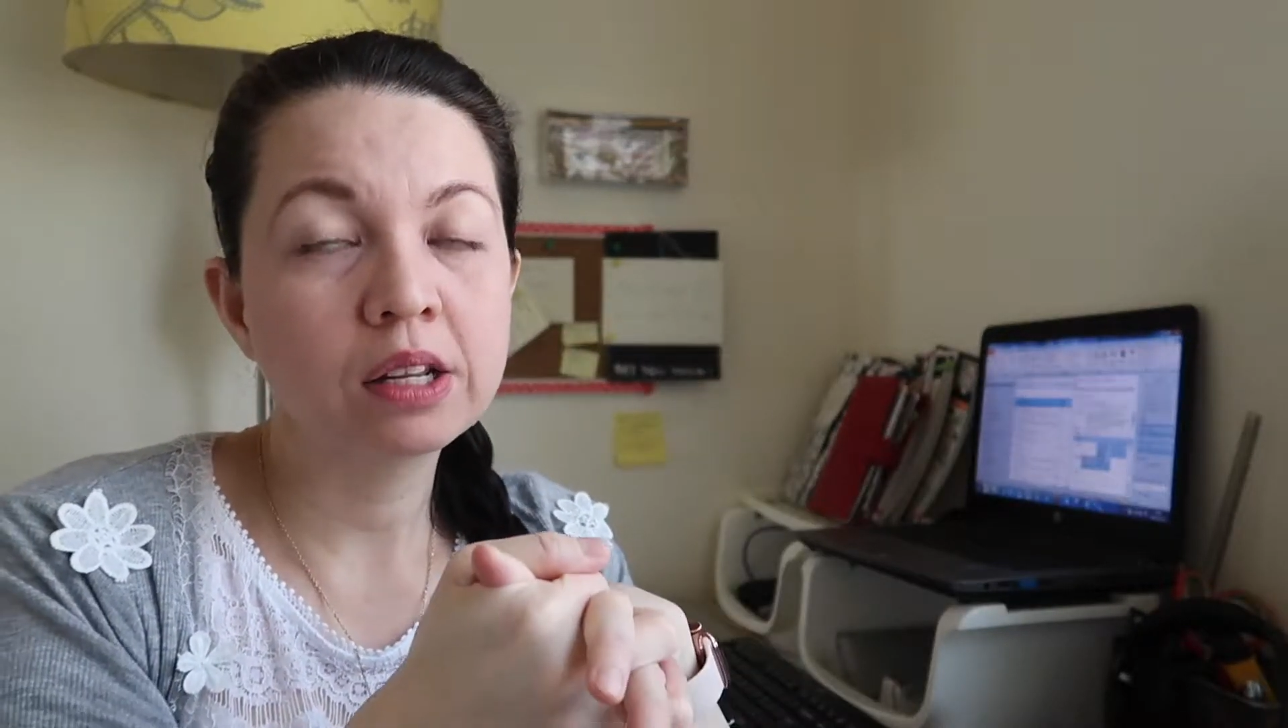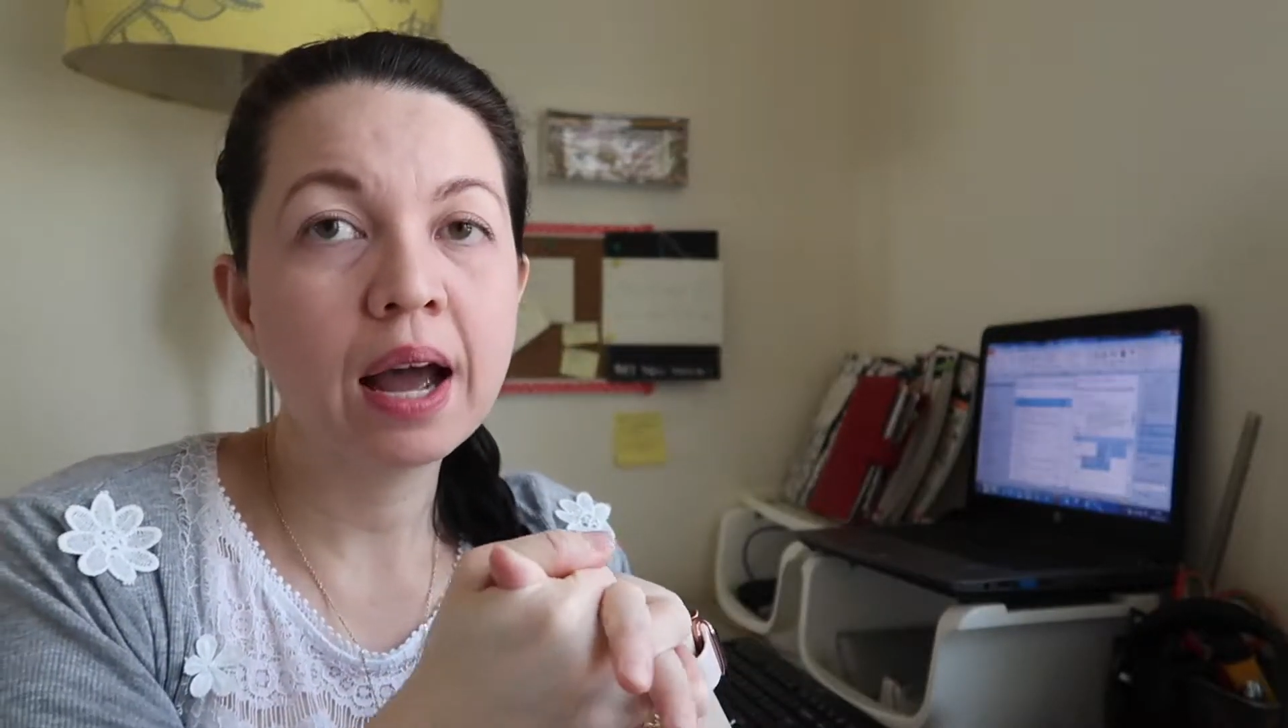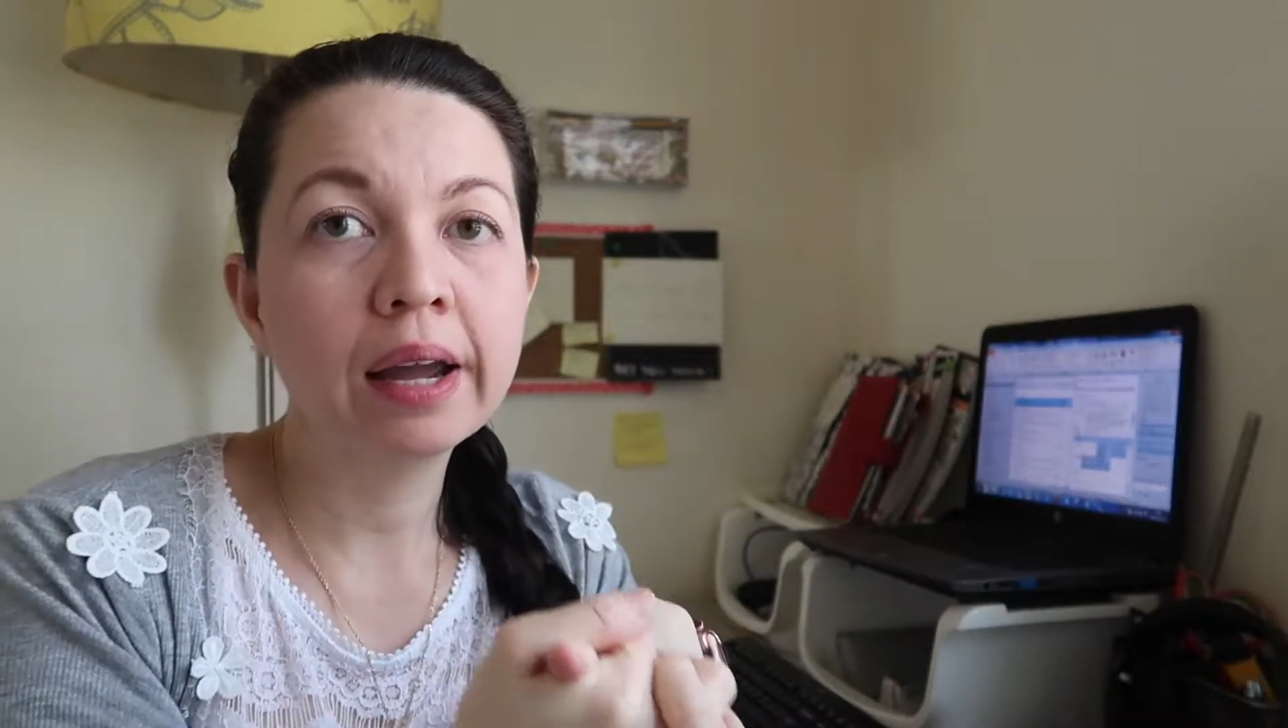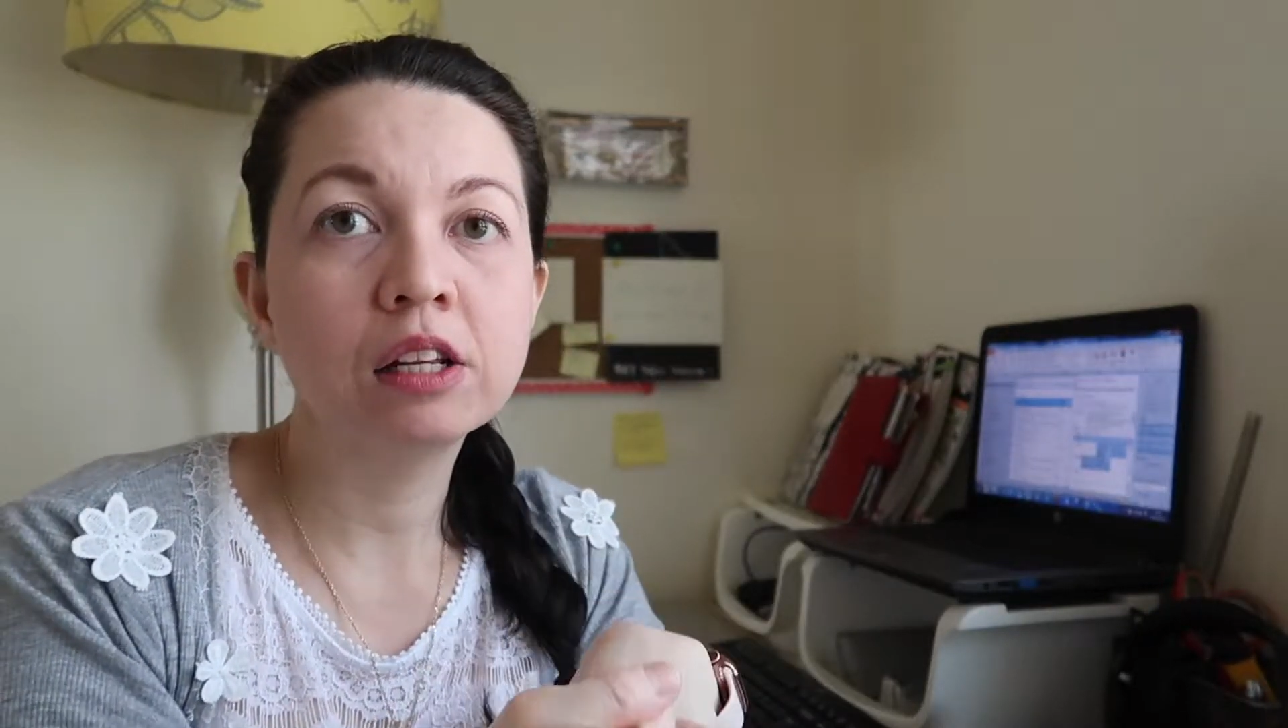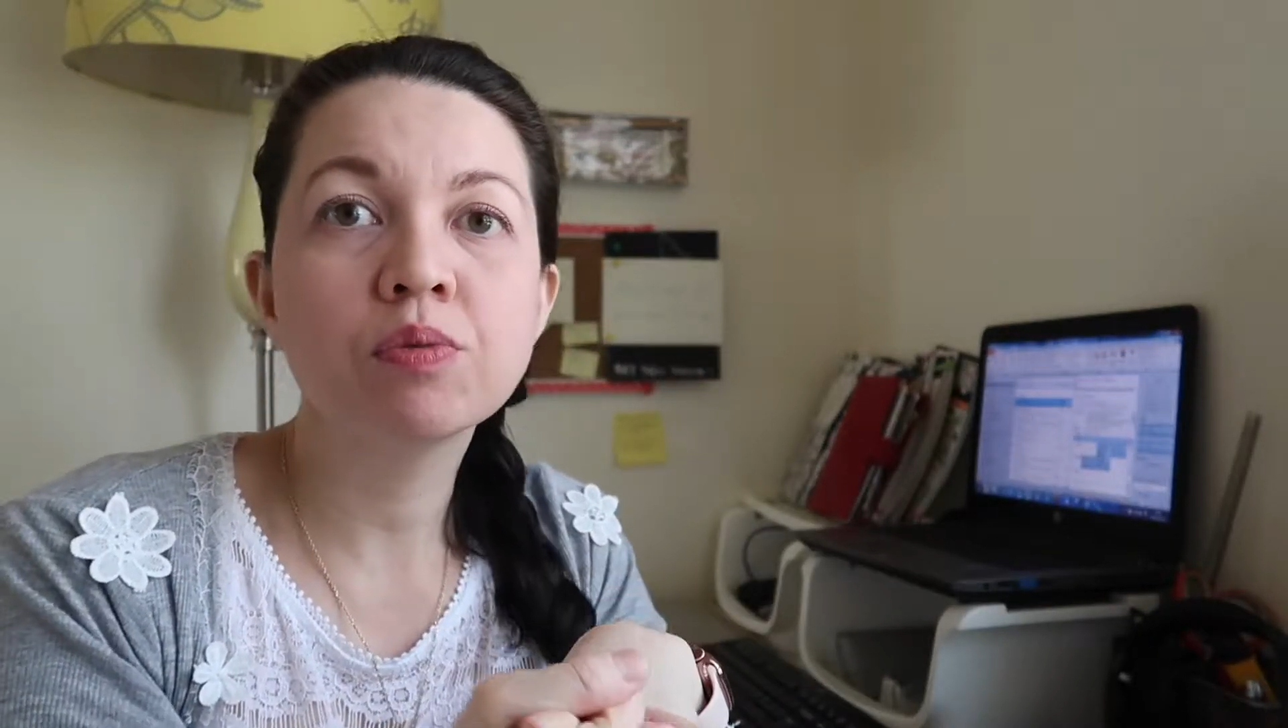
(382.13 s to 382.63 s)

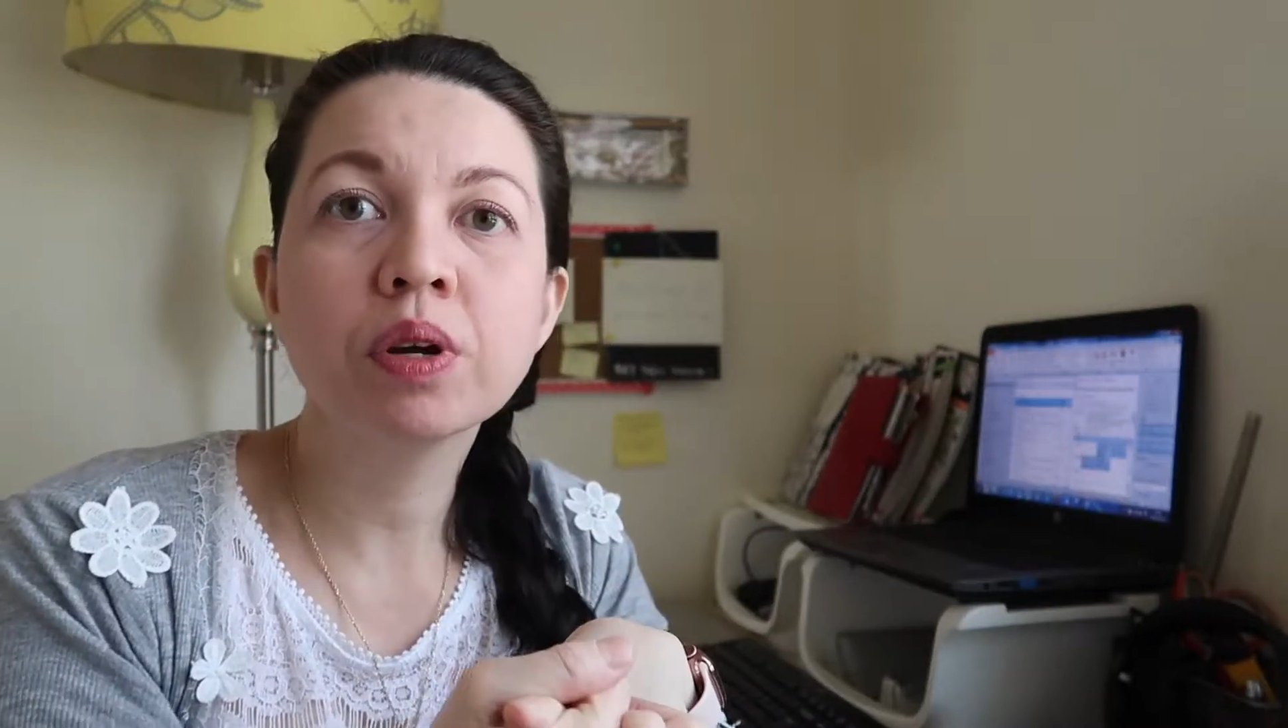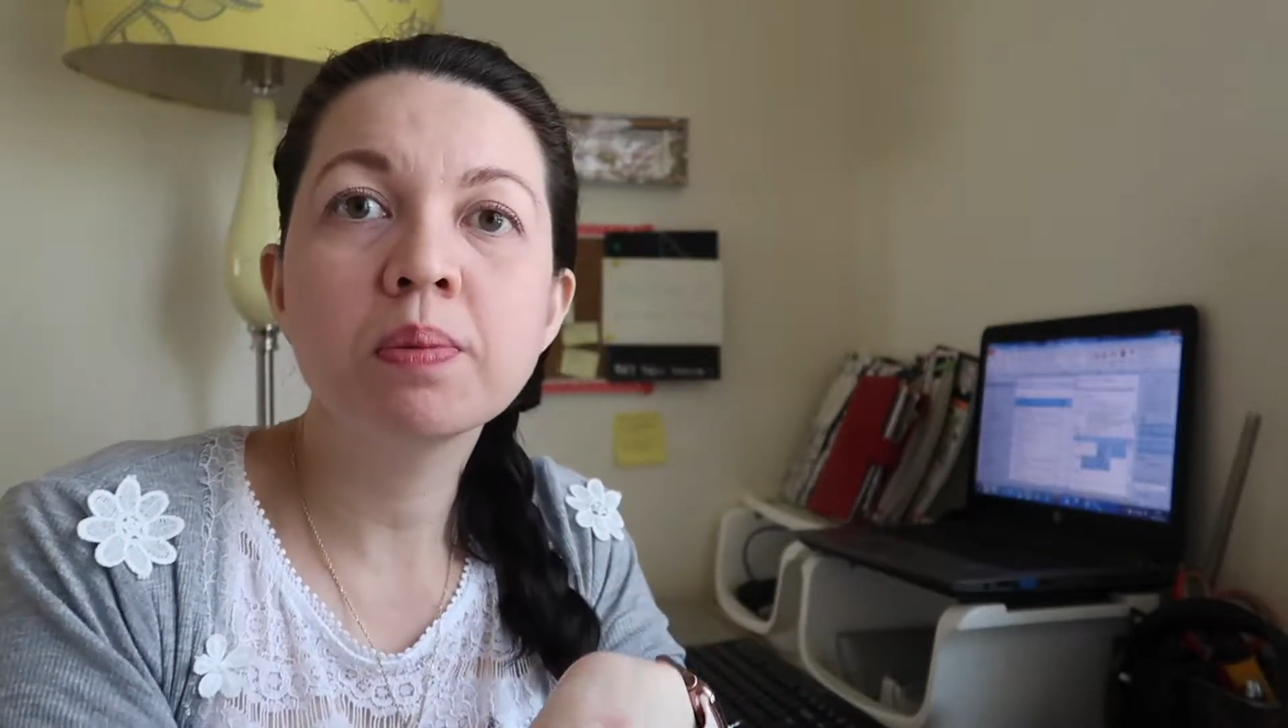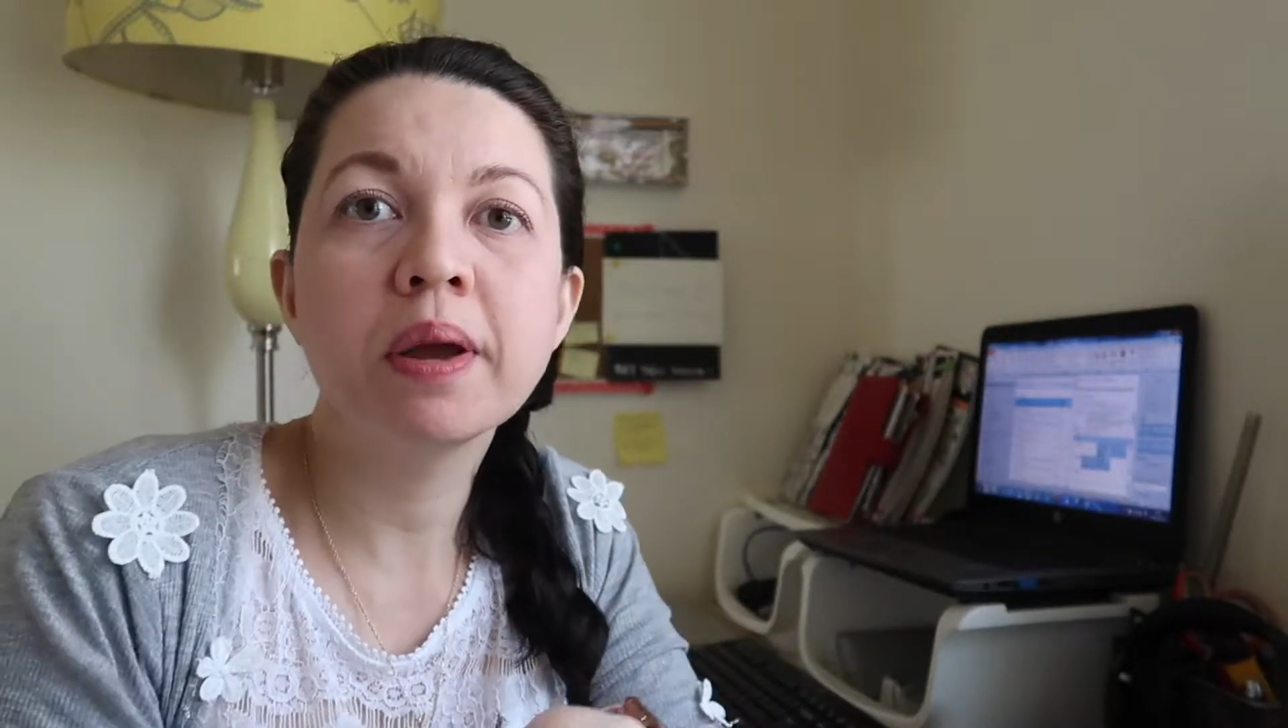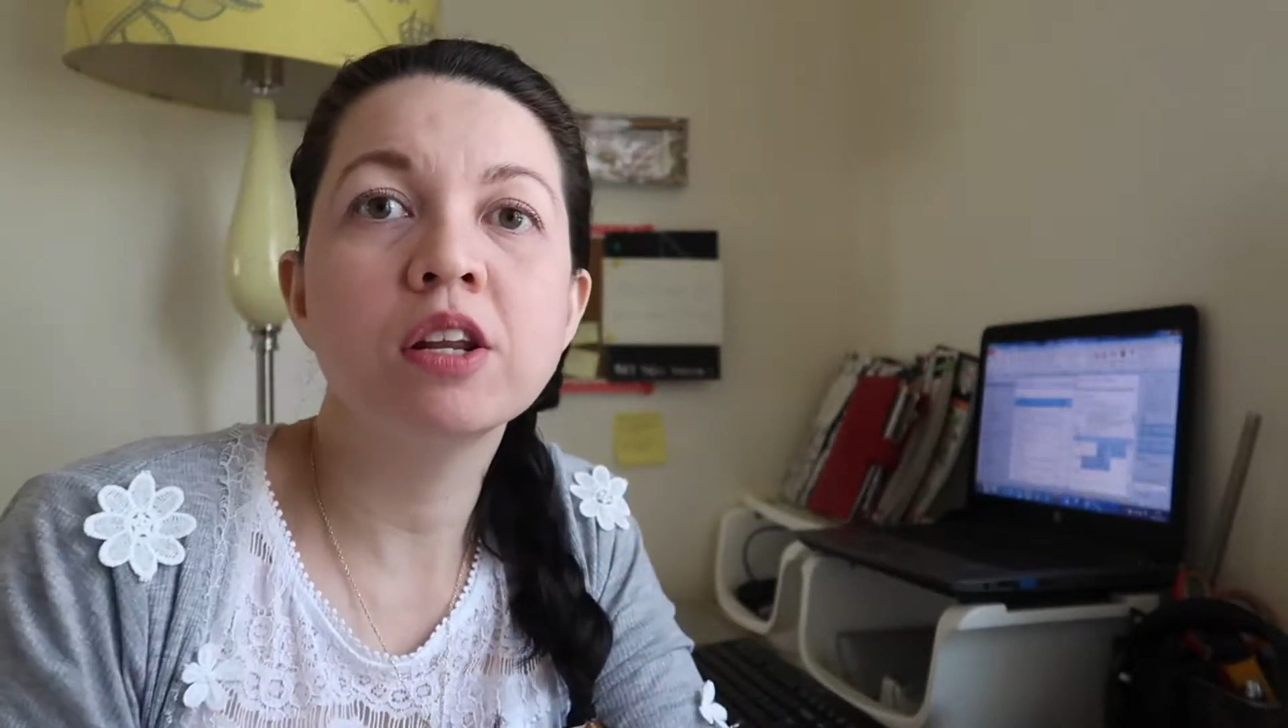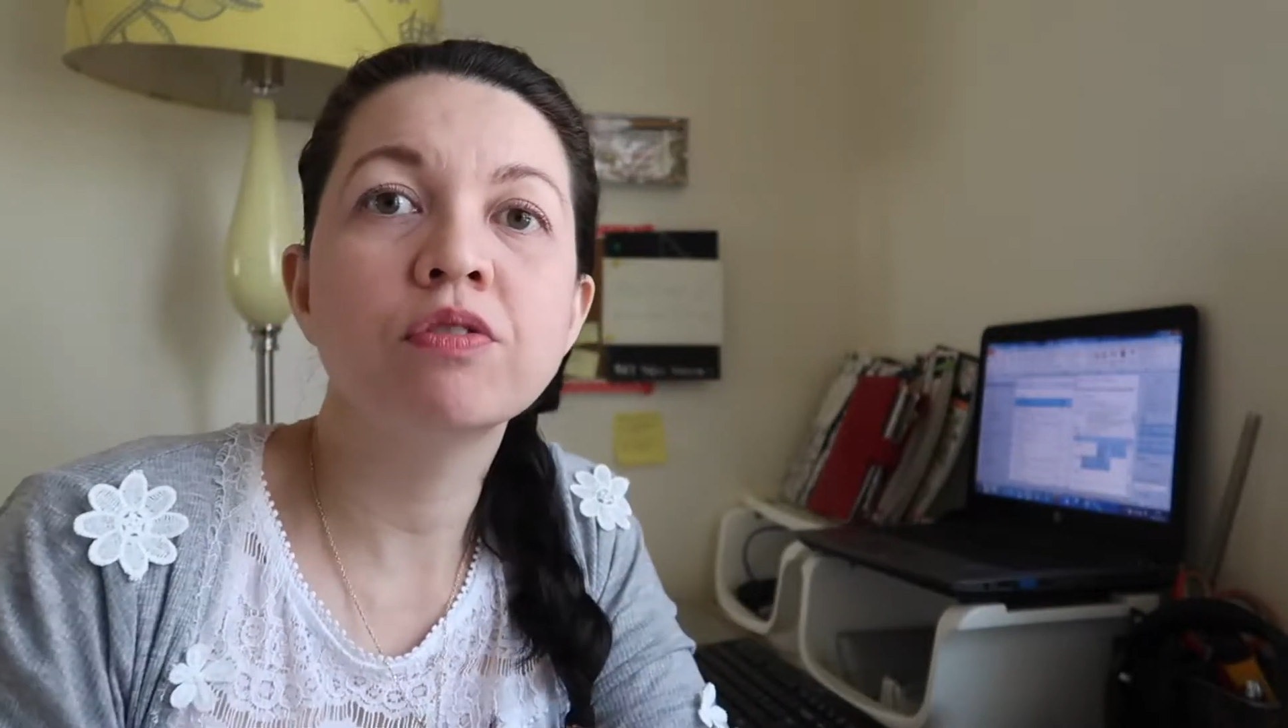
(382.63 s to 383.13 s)
highly recommend,